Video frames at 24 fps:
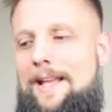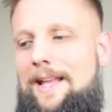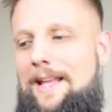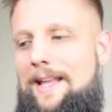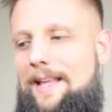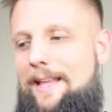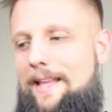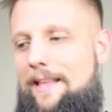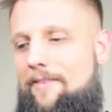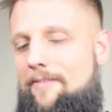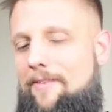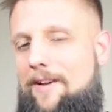
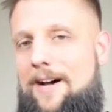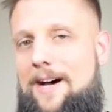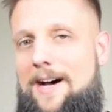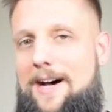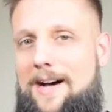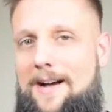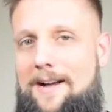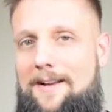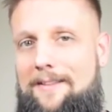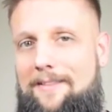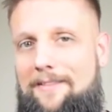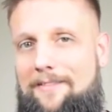is
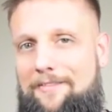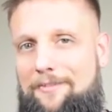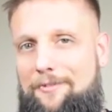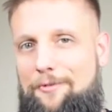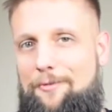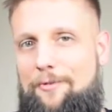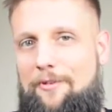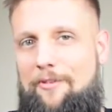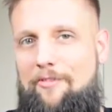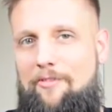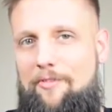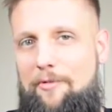uh,
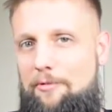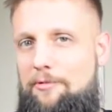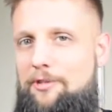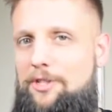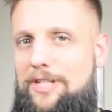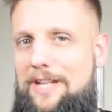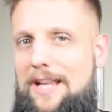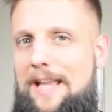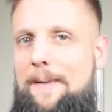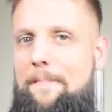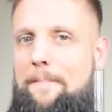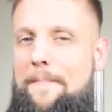to
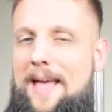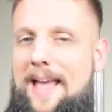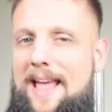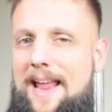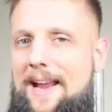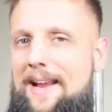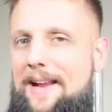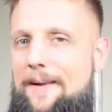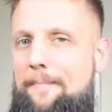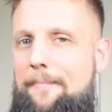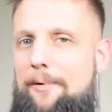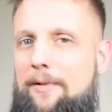associate
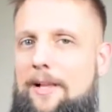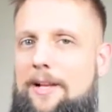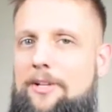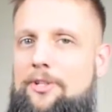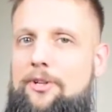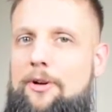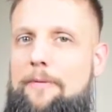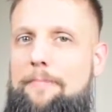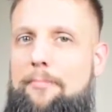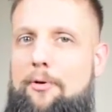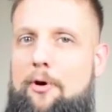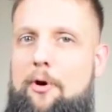pain and
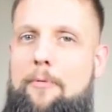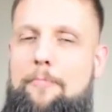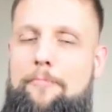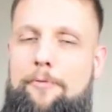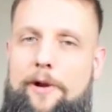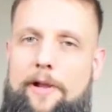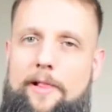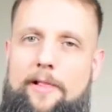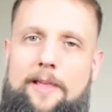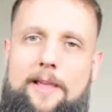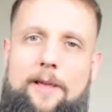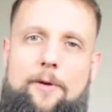pleasure
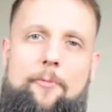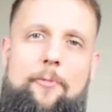appropriately.